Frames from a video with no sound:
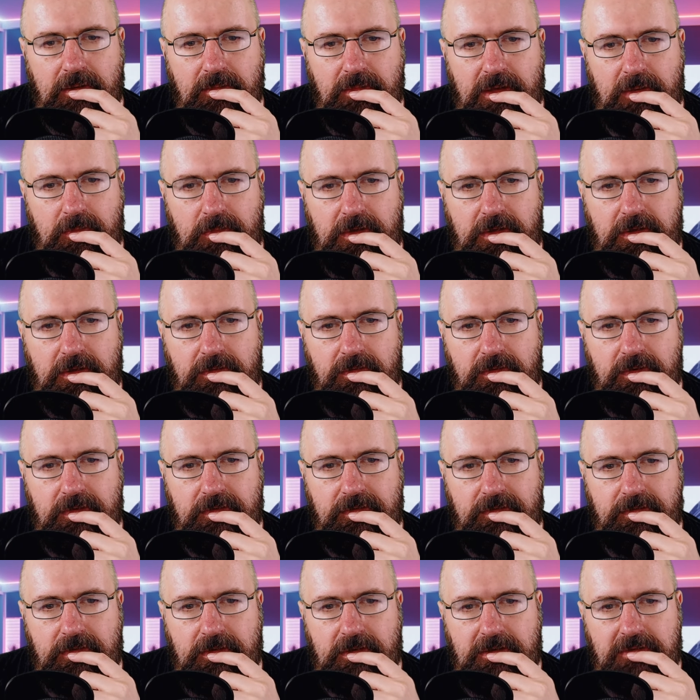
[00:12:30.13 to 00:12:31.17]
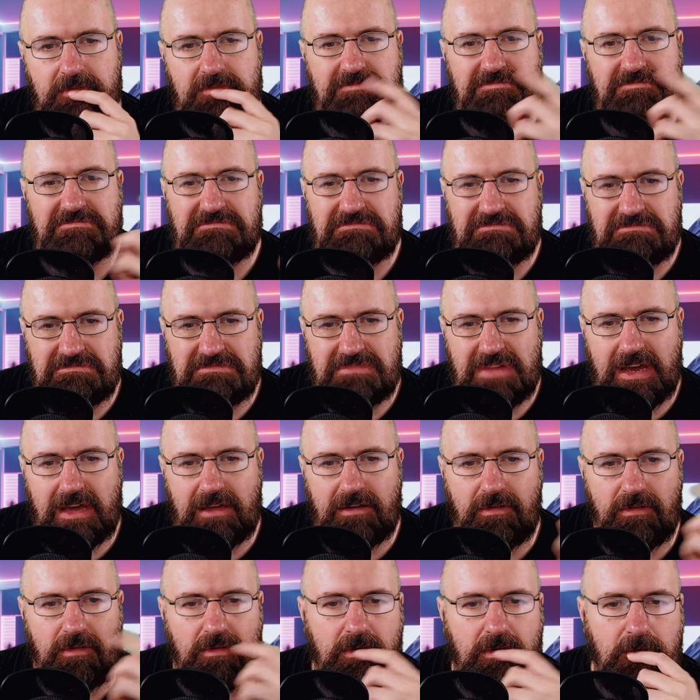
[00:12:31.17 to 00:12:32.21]
Might be interesting.
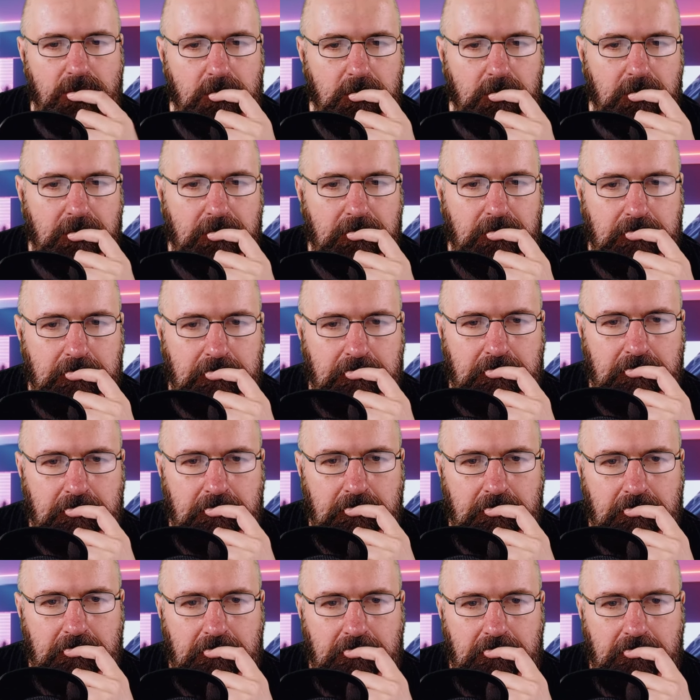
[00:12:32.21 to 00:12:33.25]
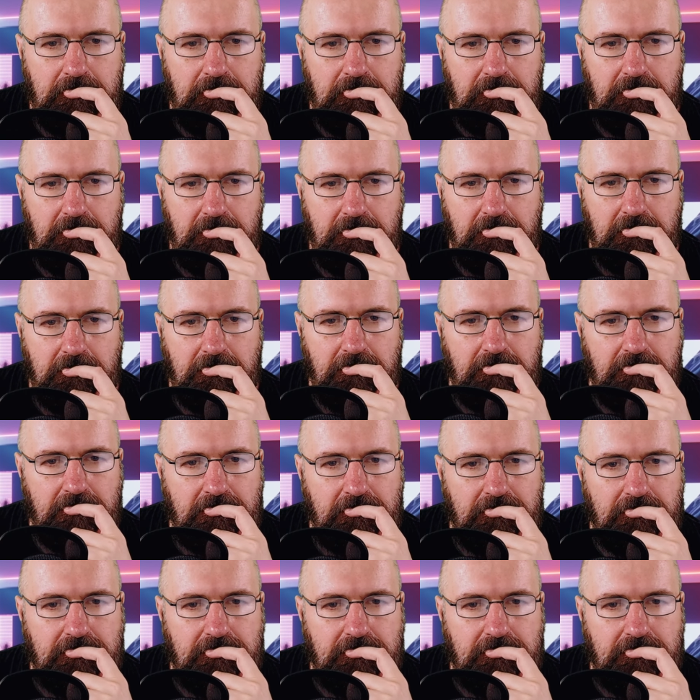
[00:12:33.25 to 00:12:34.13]
I don't know. Hmm.